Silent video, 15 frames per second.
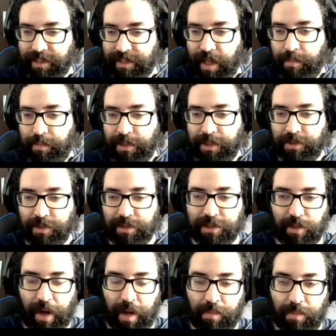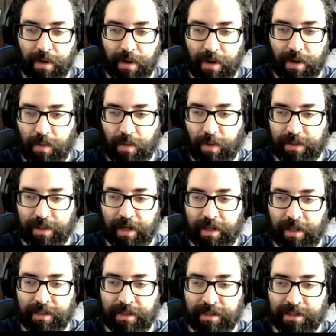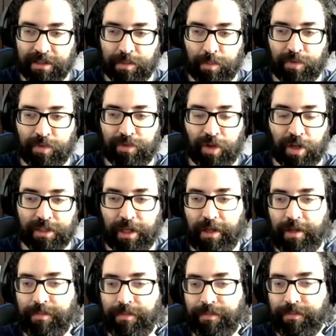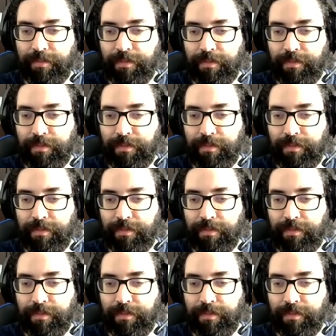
next step is to describe what are these smooth loci.